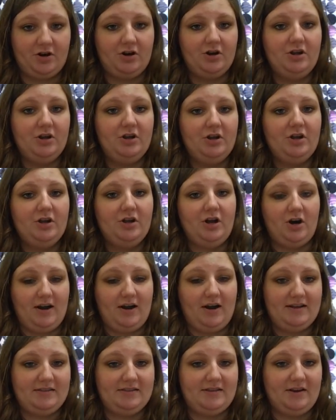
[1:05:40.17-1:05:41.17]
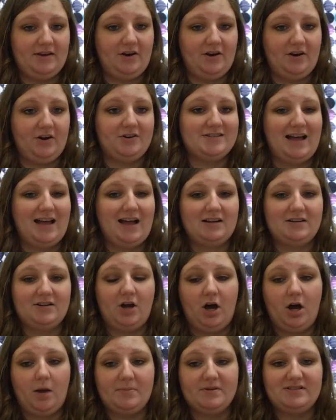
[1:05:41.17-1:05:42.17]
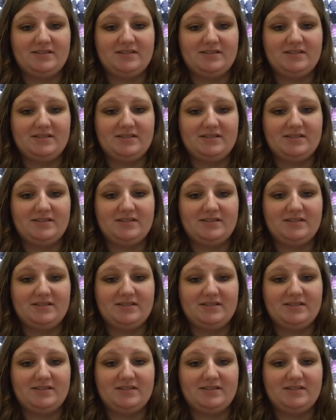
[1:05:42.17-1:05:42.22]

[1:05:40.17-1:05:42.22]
All right, they're exact opposites.